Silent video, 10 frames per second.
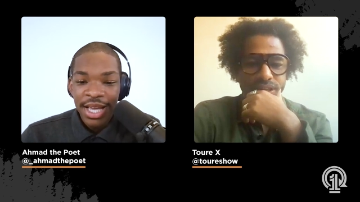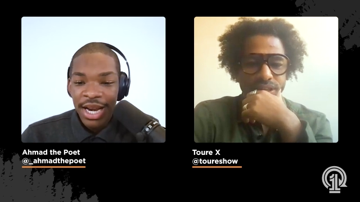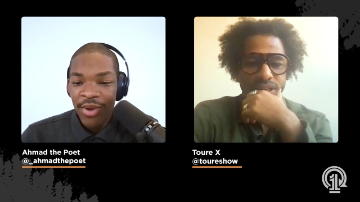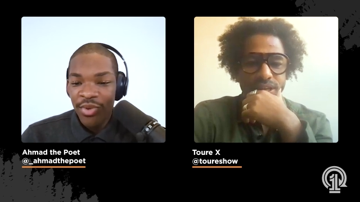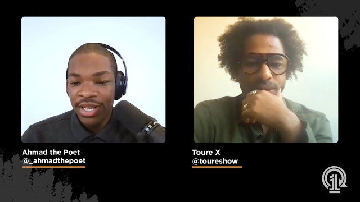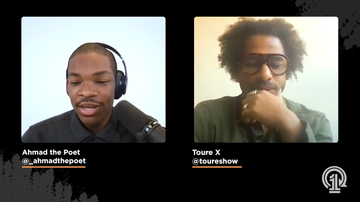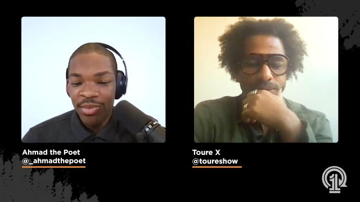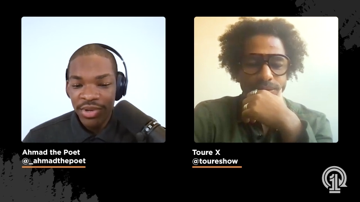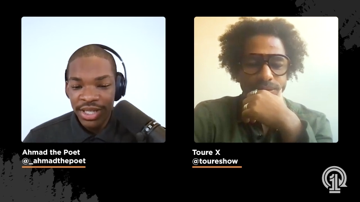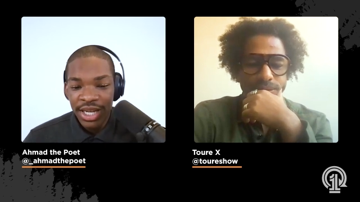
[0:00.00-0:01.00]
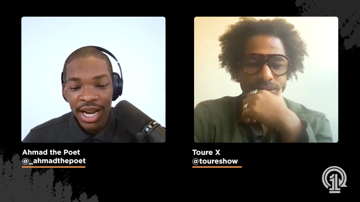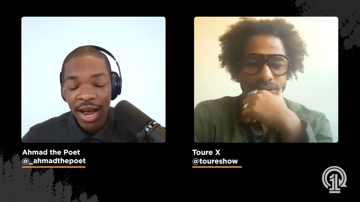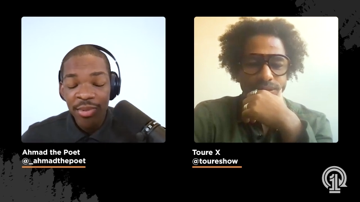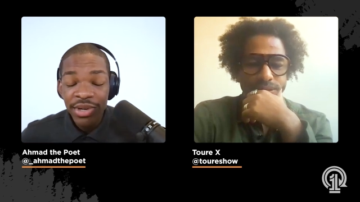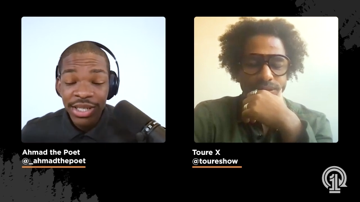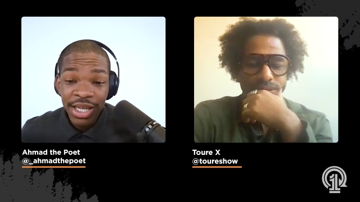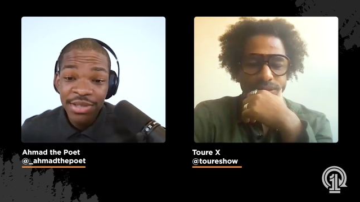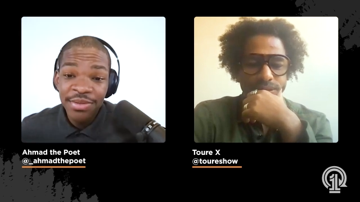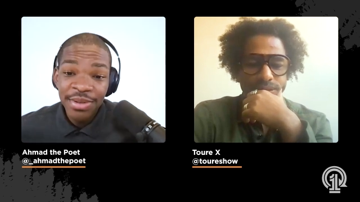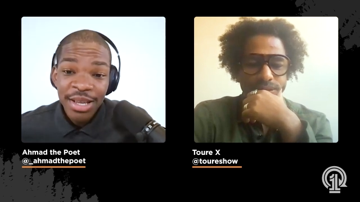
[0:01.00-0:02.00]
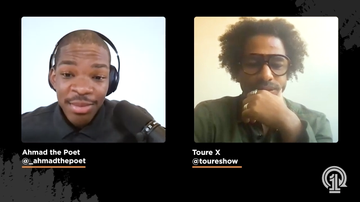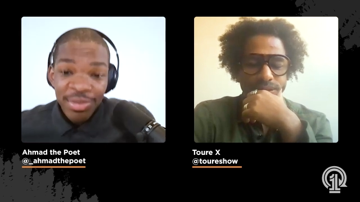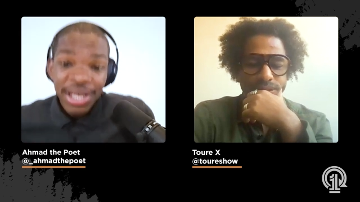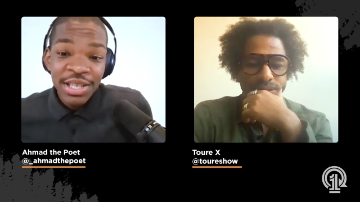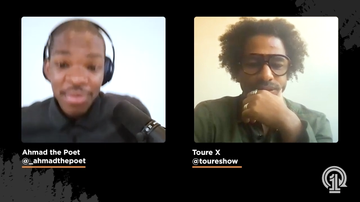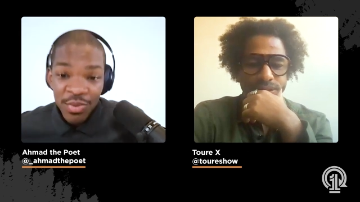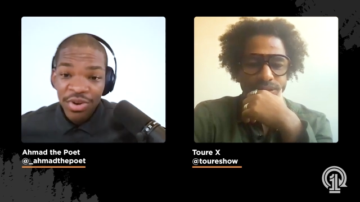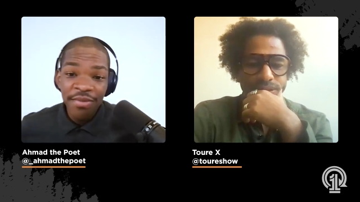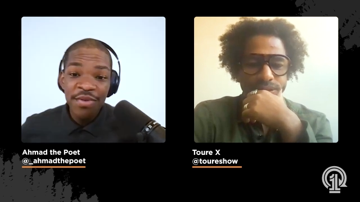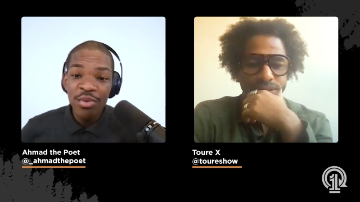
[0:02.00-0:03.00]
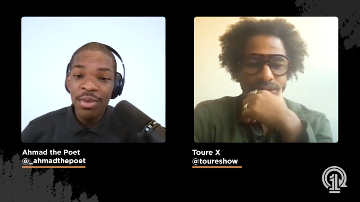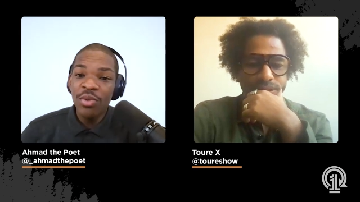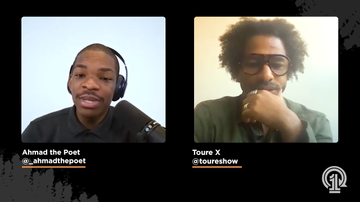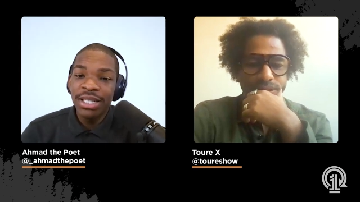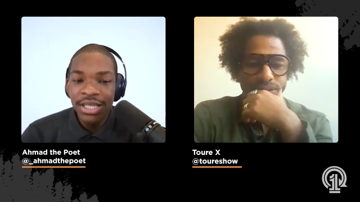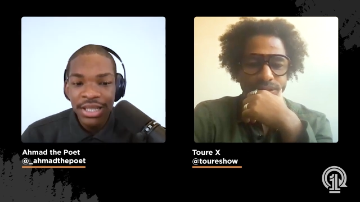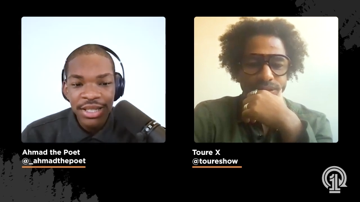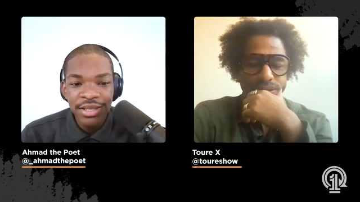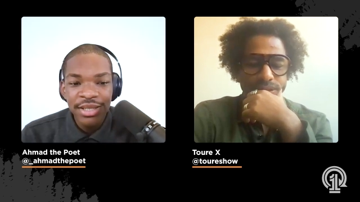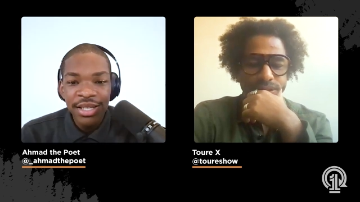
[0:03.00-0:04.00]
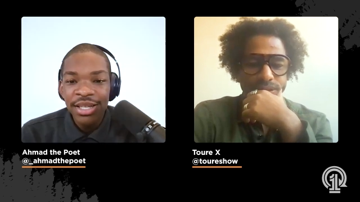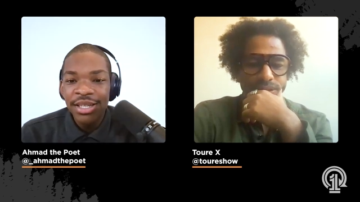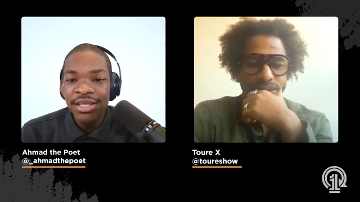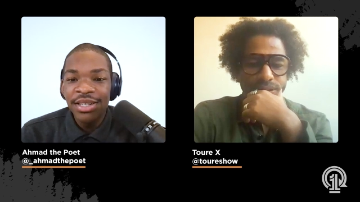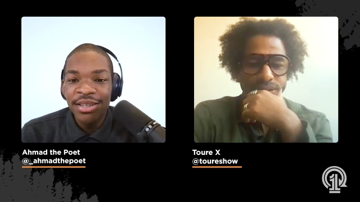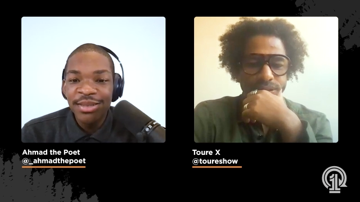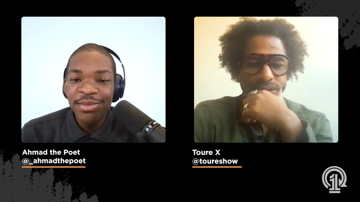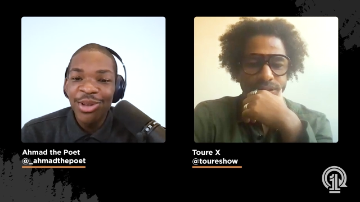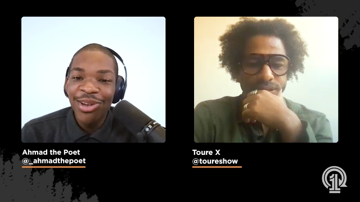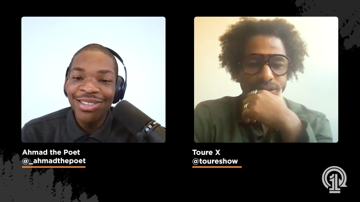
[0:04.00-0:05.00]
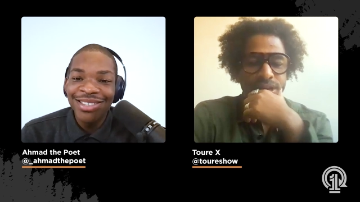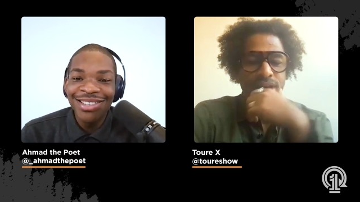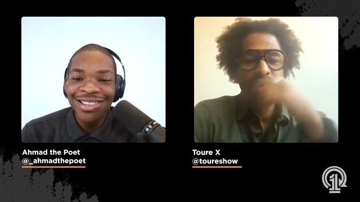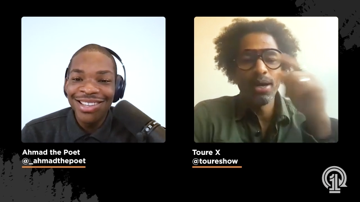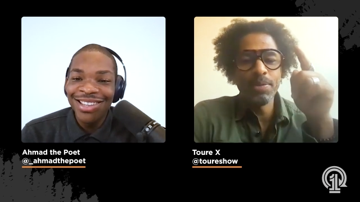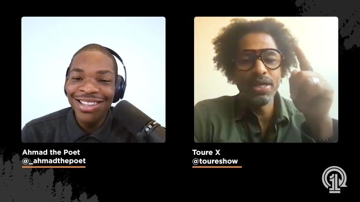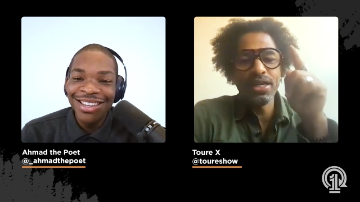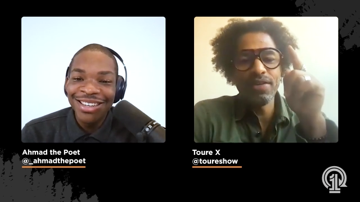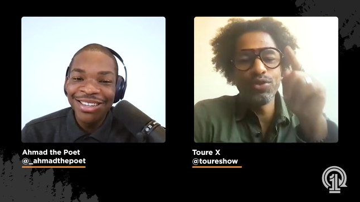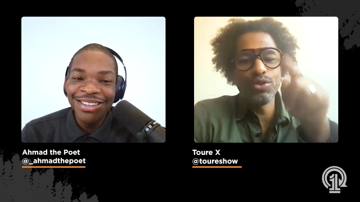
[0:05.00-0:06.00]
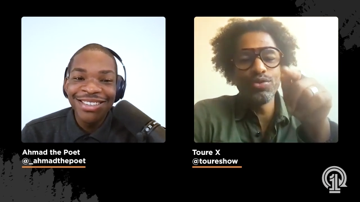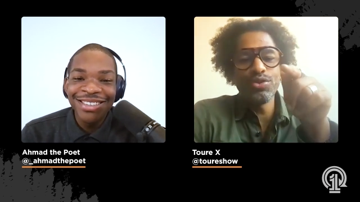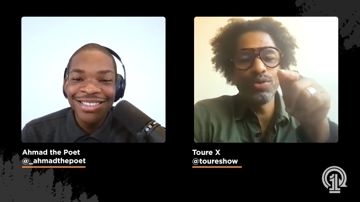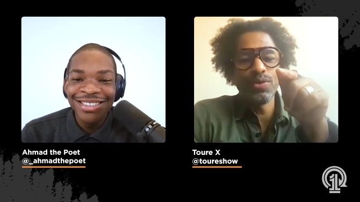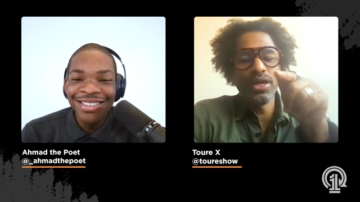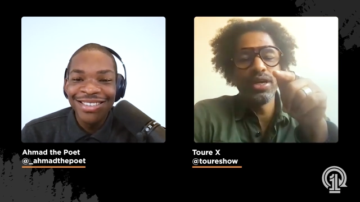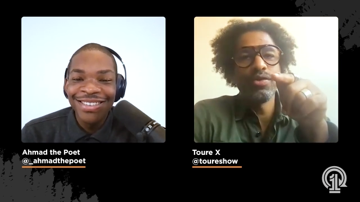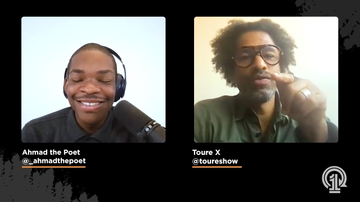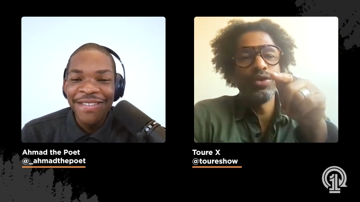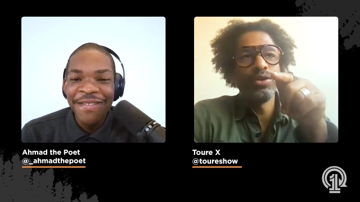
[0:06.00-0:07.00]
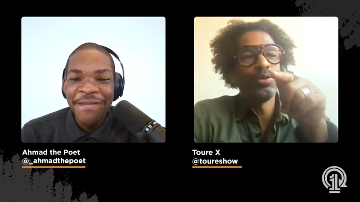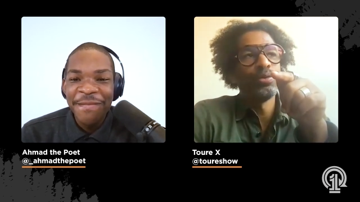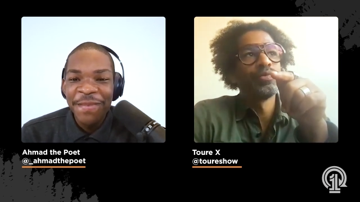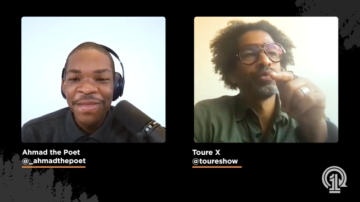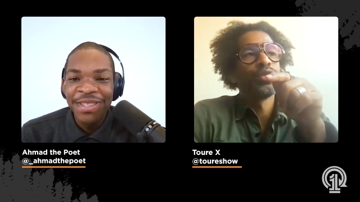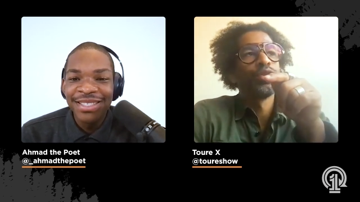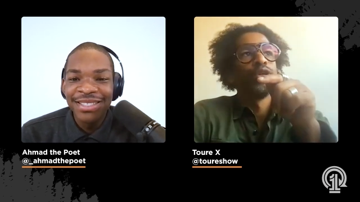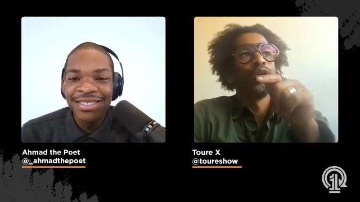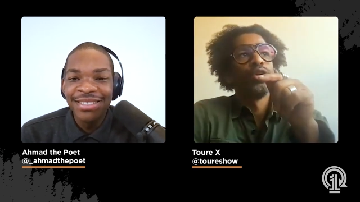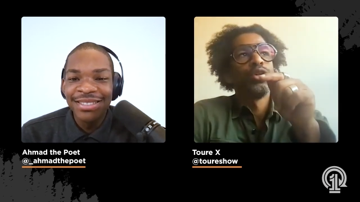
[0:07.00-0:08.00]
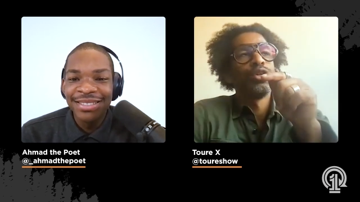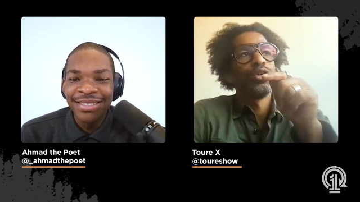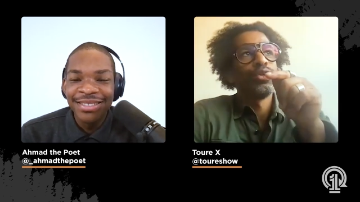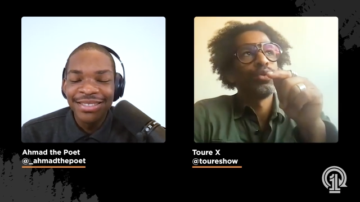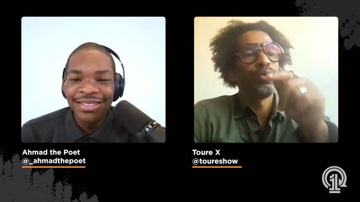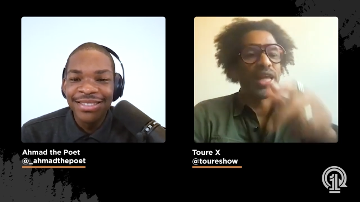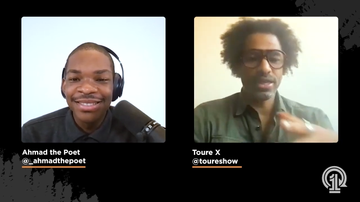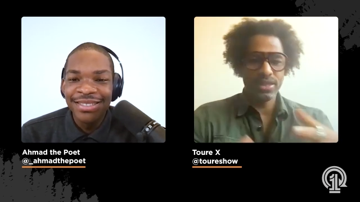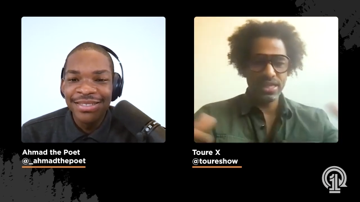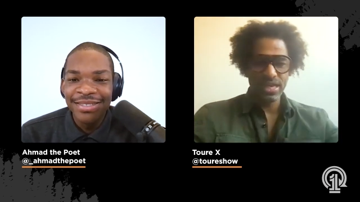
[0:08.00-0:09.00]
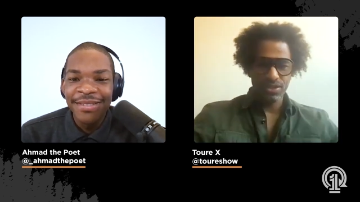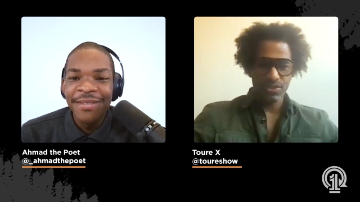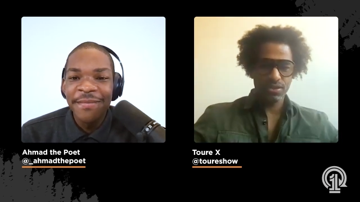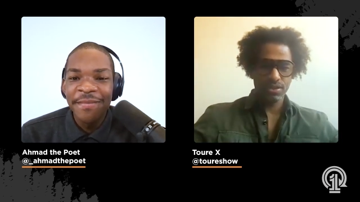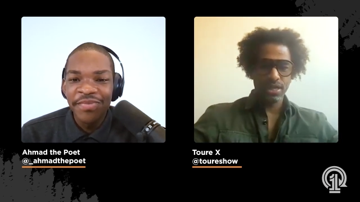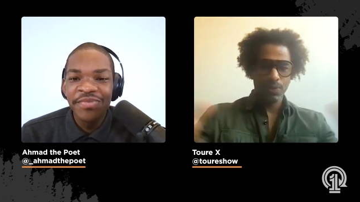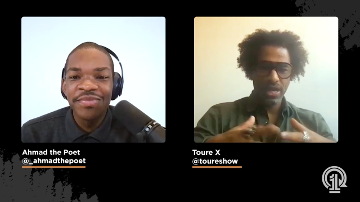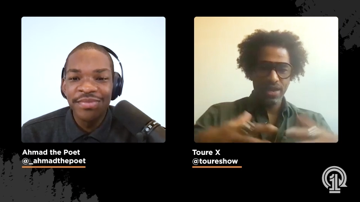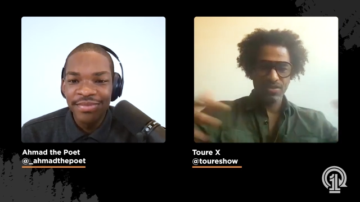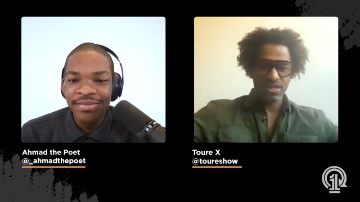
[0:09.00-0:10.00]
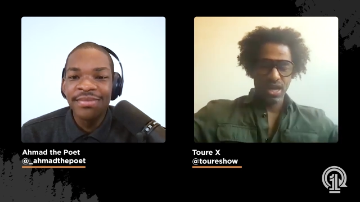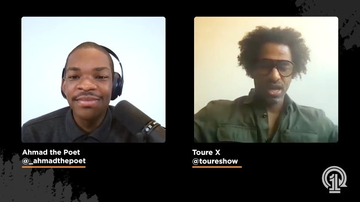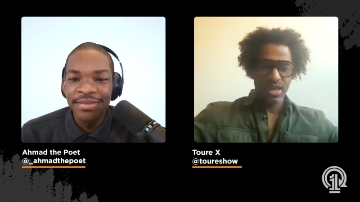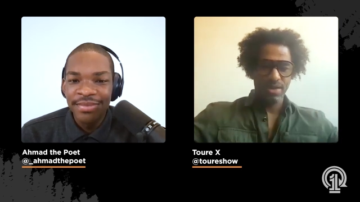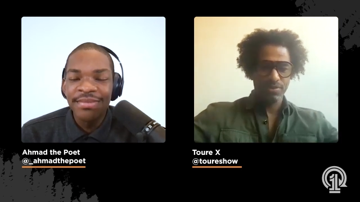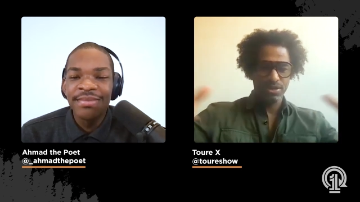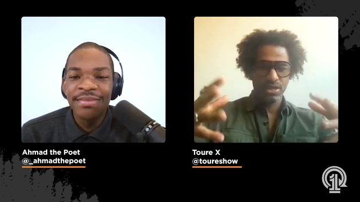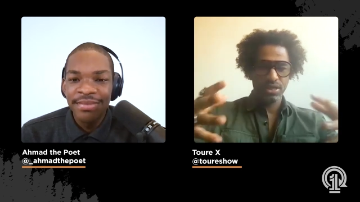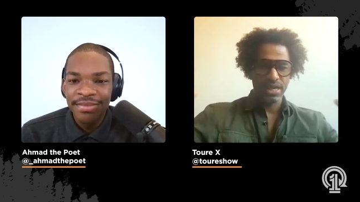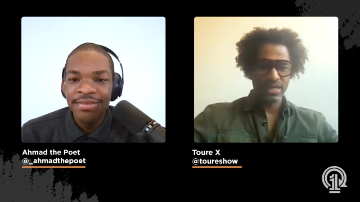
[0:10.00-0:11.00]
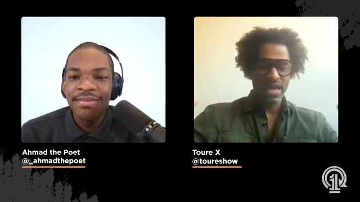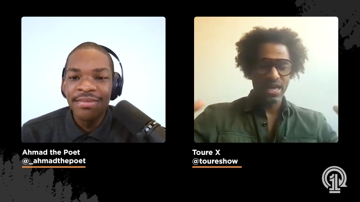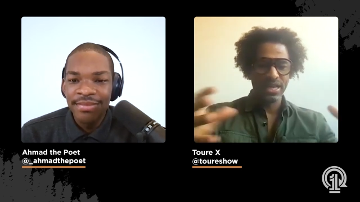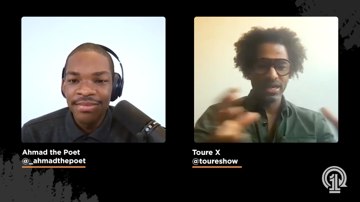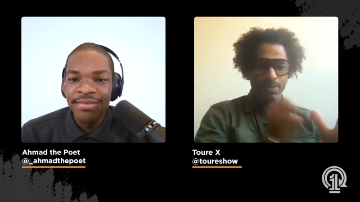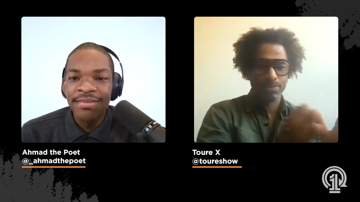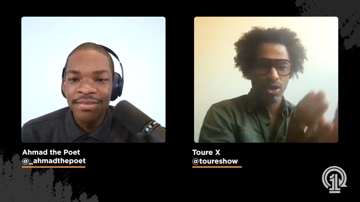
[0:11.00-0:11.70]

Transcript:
Speaker 1: and I really appreciate. It. I appreciate you blessing me with a few moments and just sharing some thoughts. And, and I mean, and, if
Speaker 2: you do an interview like this, like we have time to like not like a